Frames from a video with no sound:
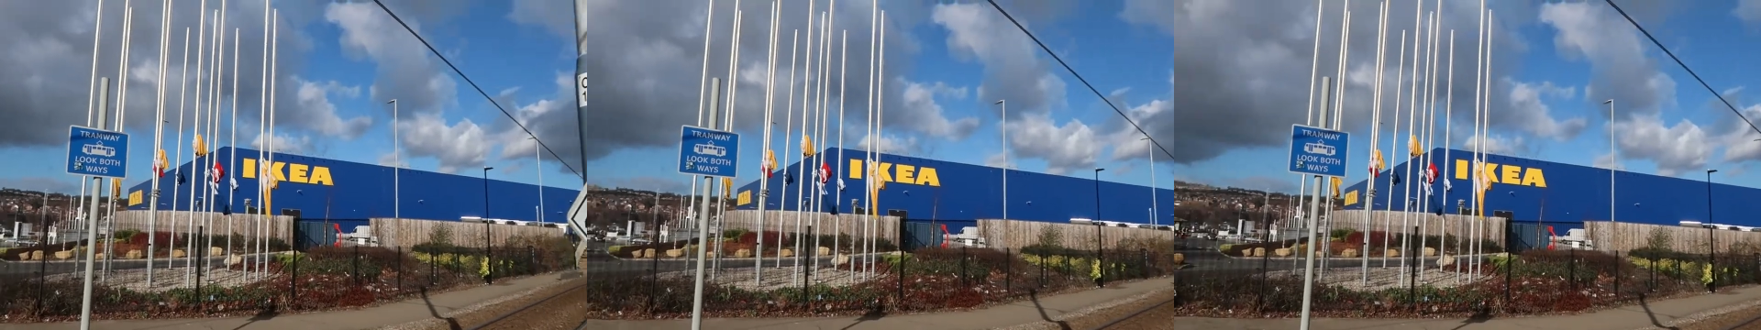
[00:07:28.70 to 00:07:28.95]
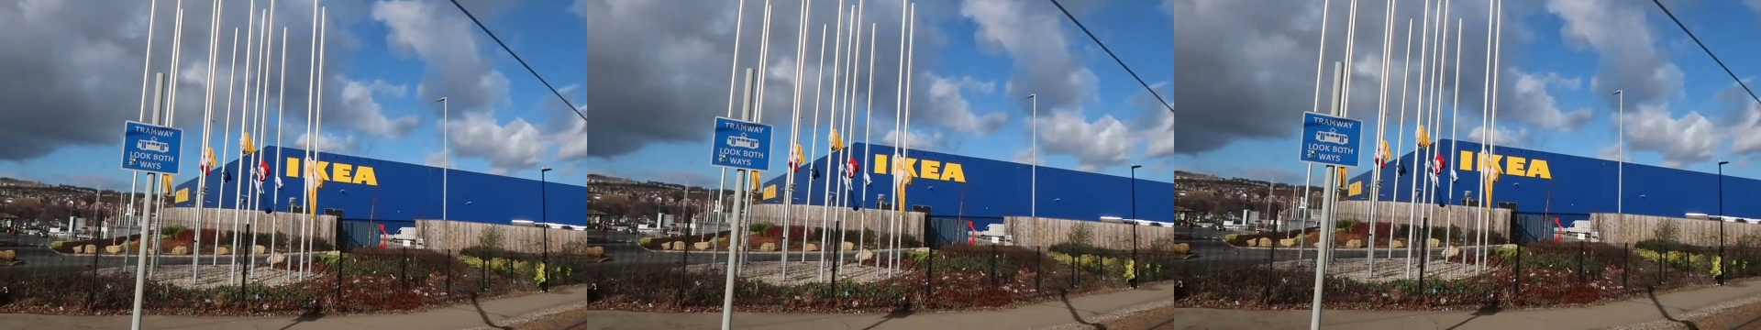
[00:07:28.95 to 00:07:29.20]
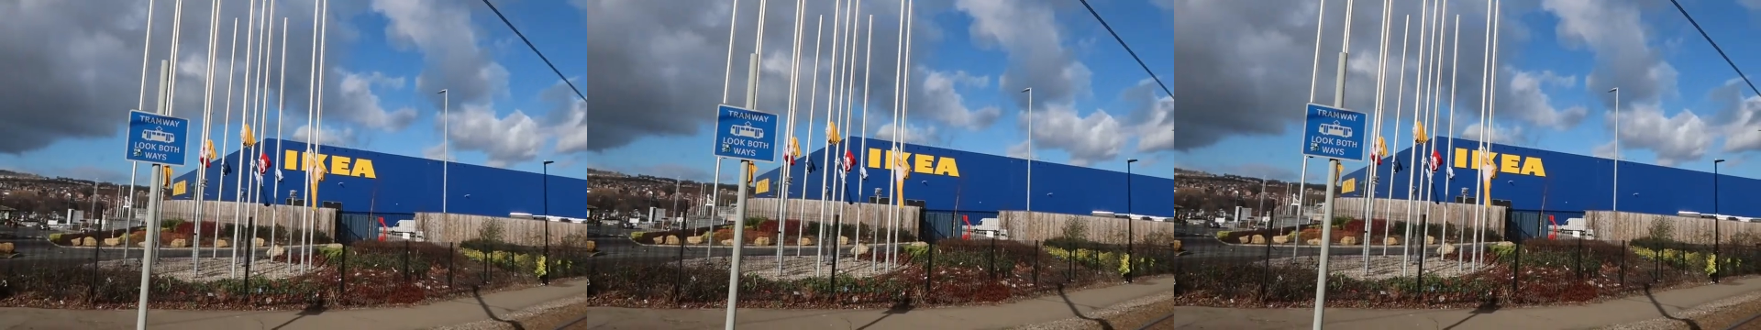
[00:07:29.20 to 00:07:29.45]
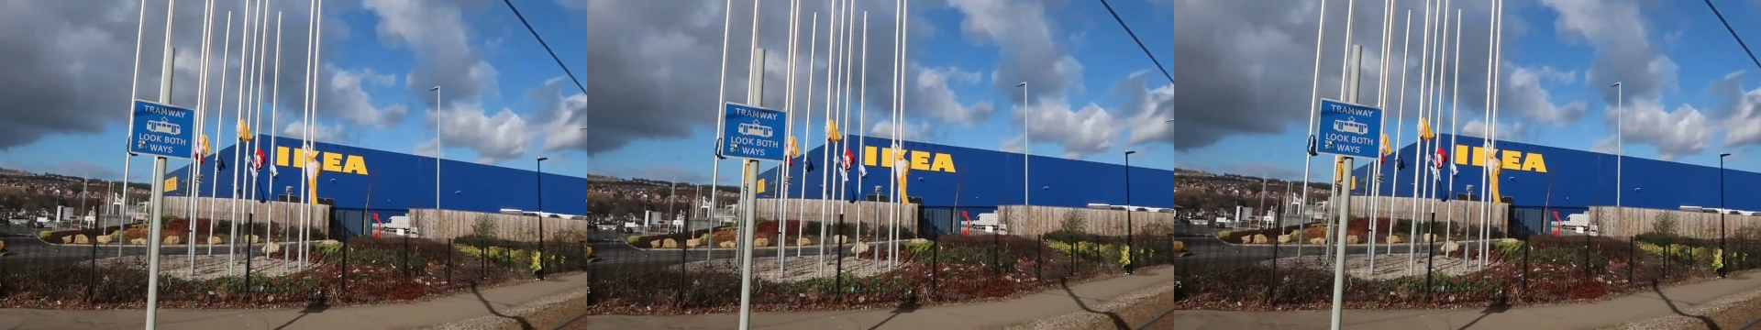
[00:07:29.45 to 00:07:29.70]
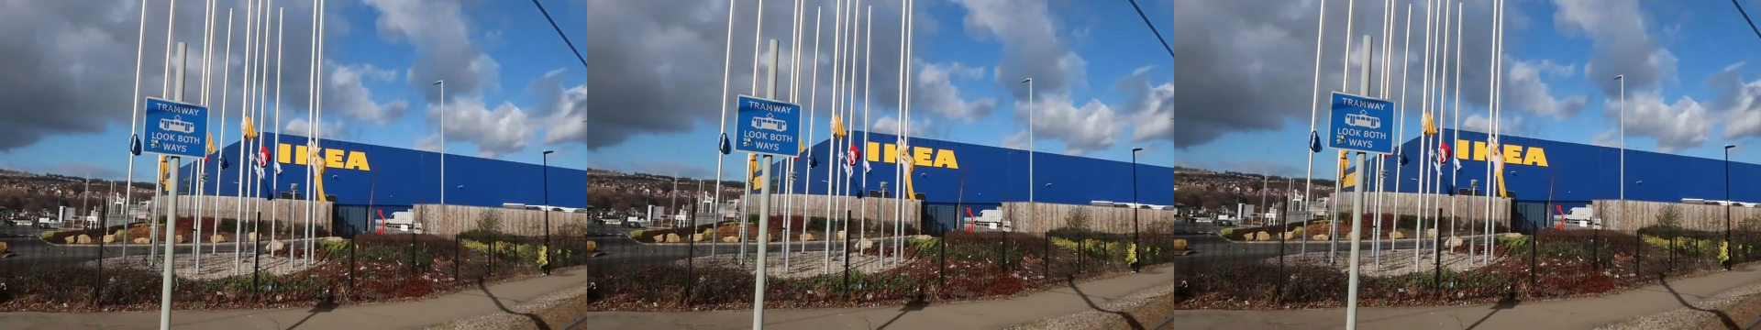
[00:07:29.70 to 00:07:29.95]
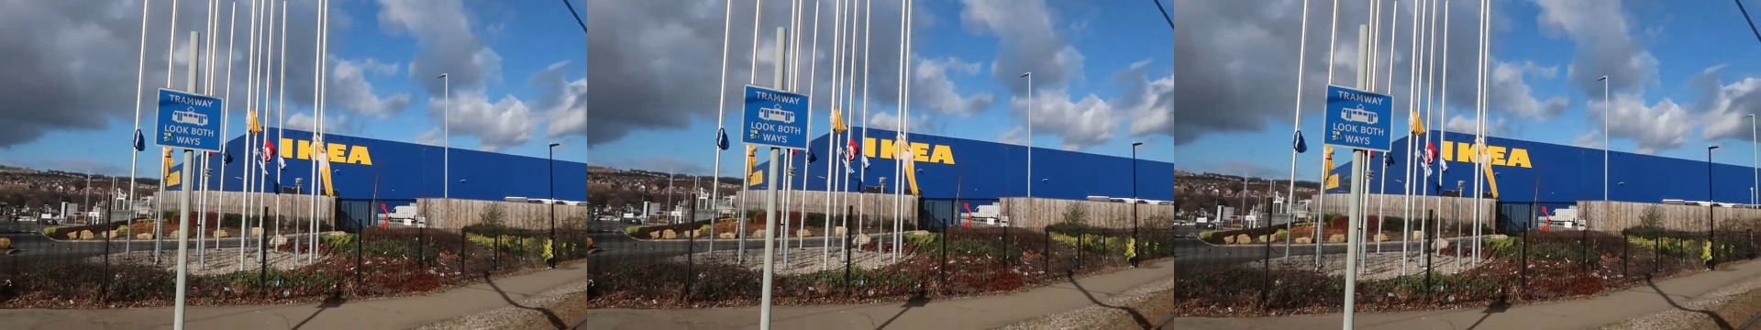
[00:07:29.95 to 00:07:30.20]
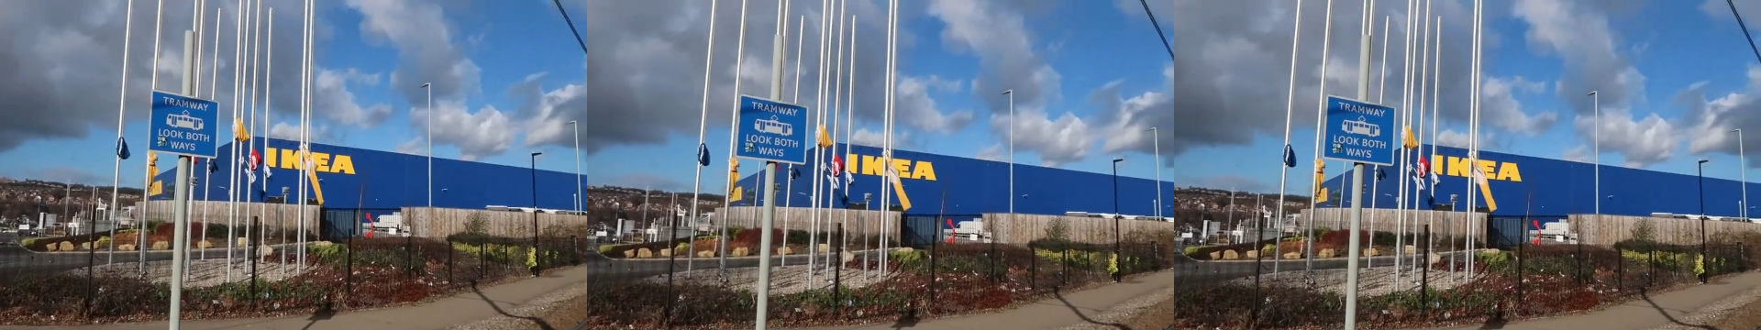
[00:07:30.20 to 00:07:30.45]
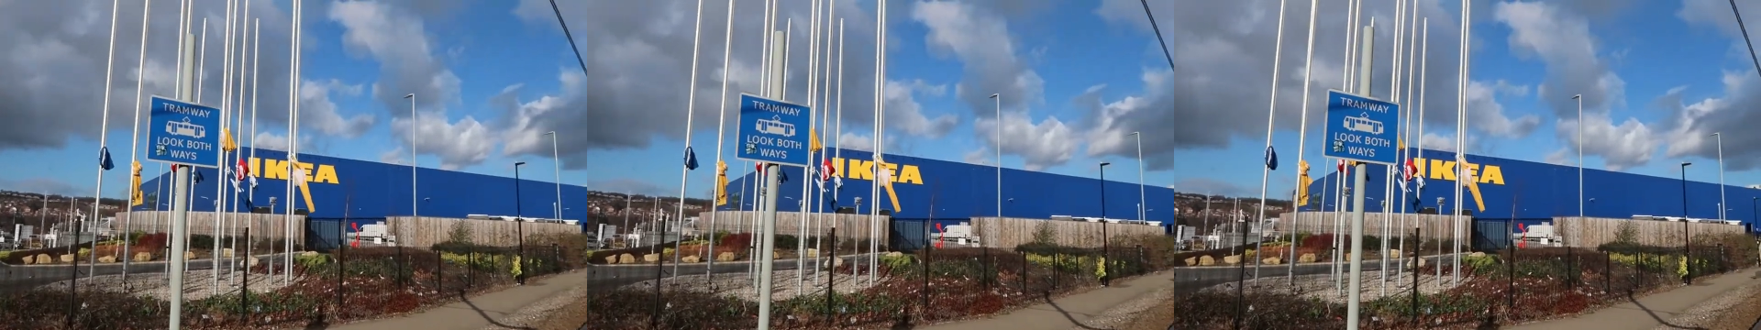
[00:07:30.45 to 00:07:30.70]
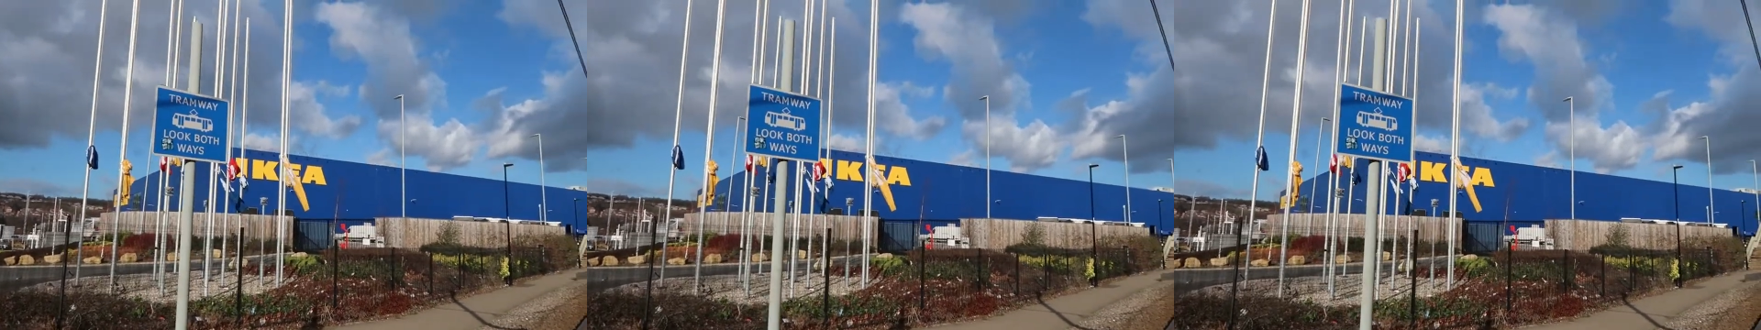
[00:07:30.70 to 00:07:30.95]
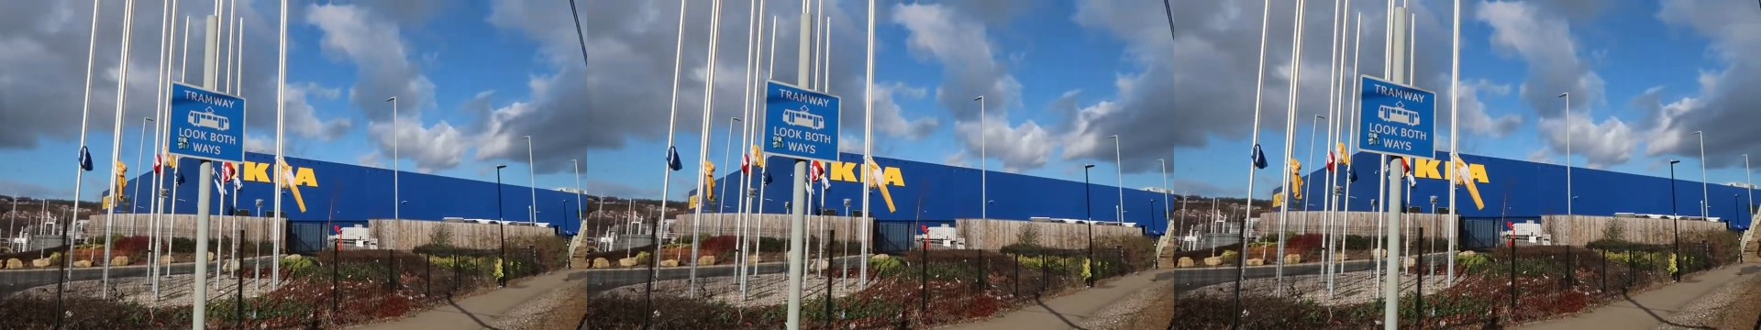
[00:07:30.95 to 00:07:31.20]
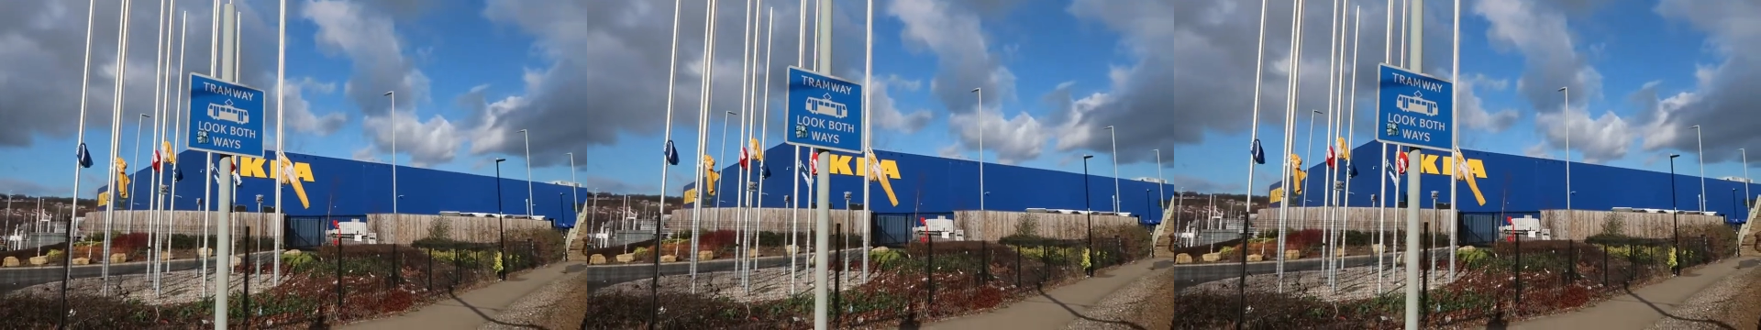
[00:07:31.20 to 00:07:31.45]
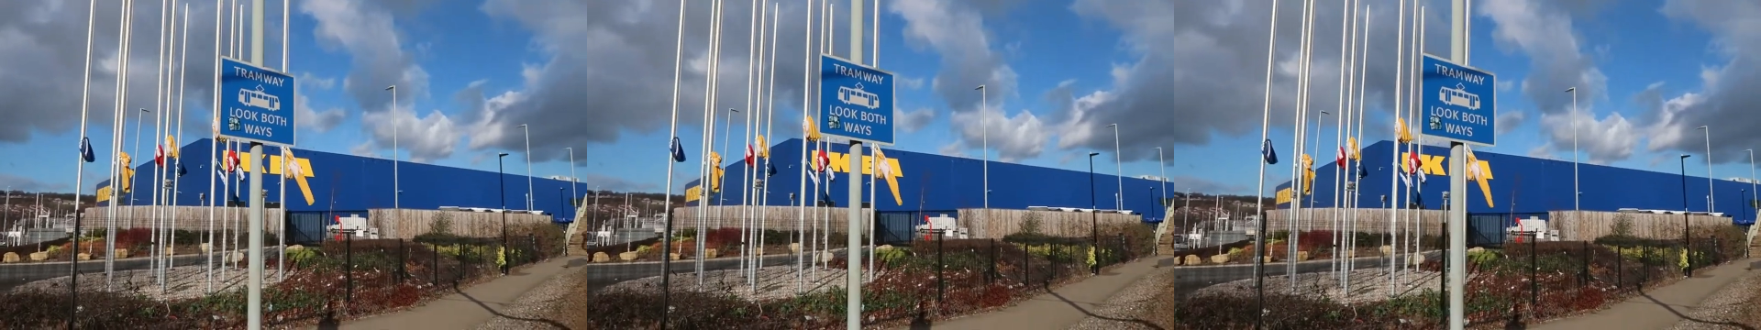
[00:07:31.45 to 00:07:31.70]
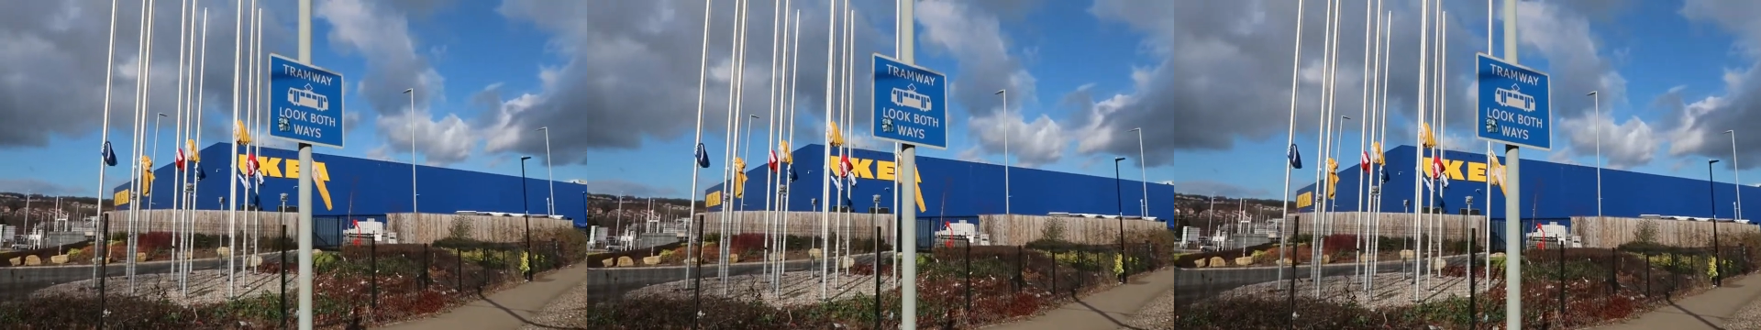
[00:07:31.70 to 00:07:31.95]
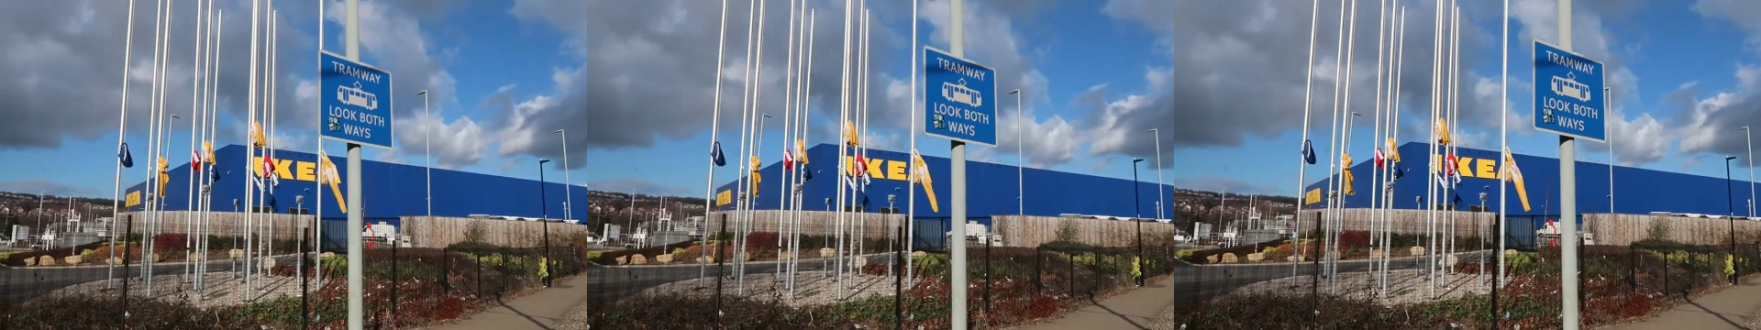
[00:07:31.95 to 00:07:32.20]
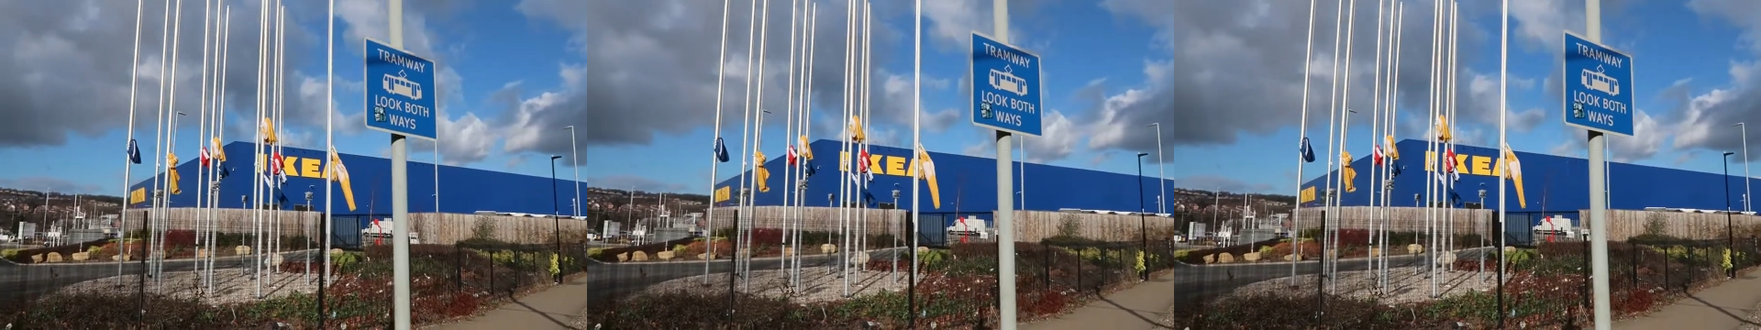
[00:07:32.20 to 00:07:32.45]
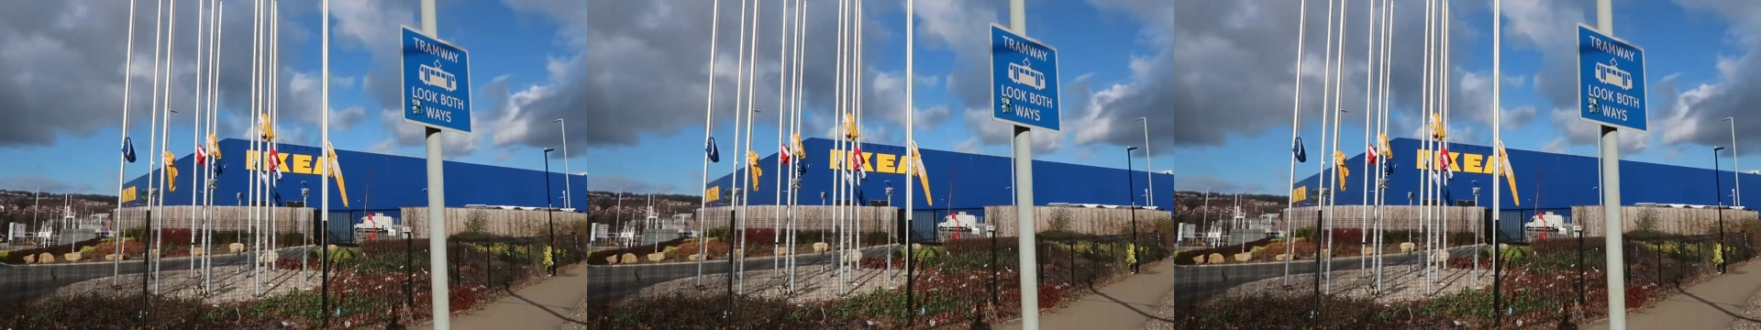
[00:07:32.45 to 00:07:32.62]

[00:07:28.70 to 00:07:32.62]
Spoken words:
(no speaker visible)